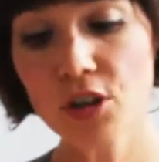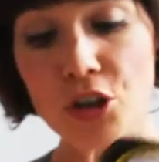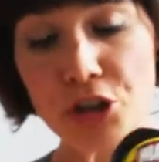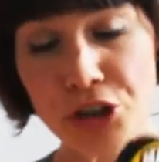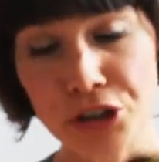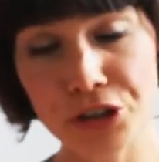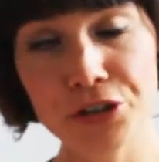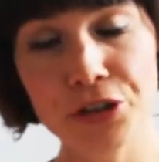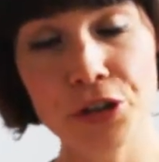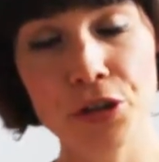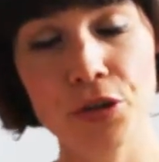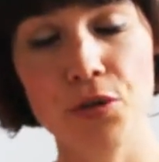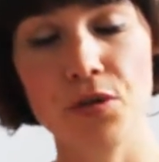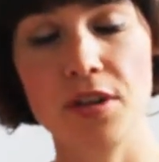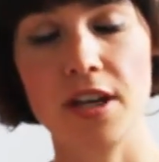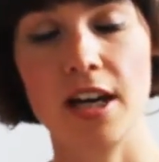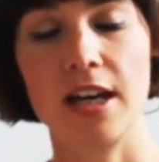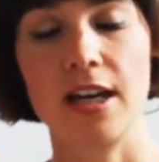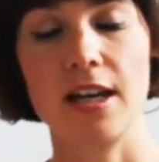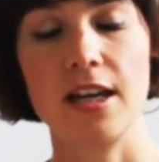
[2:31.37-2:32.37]
you'll know
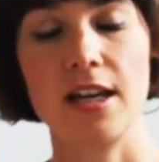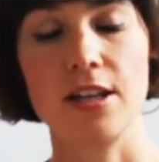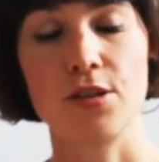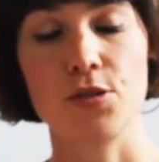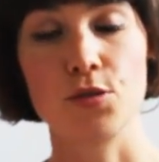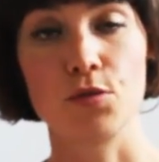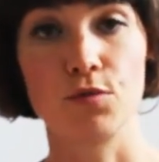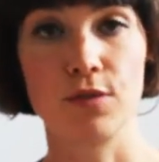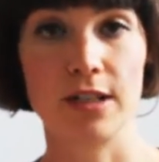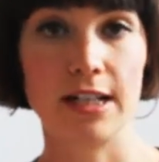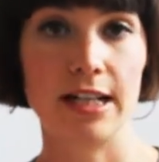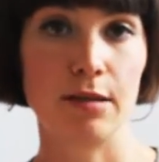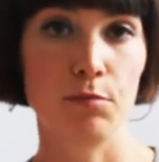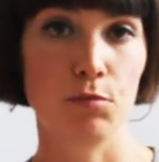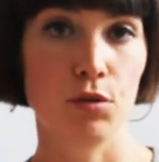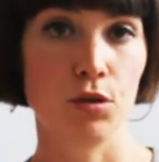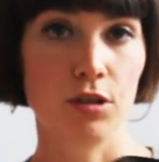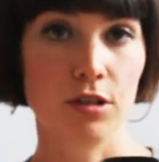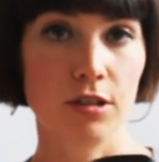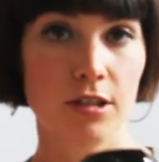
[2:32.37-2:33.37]
that it's really
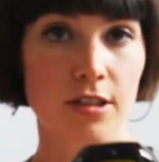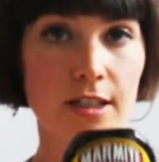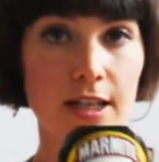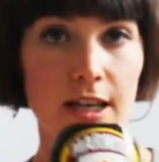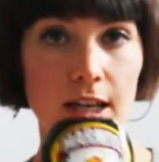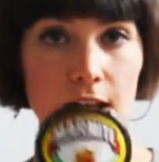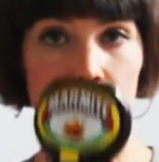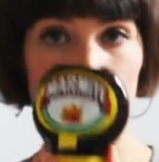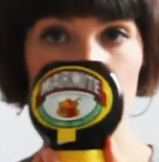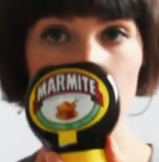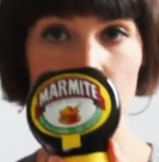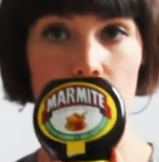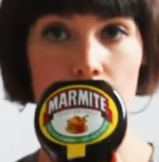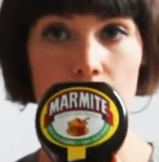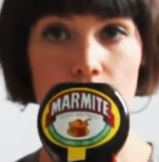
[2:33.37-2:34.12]
important to get your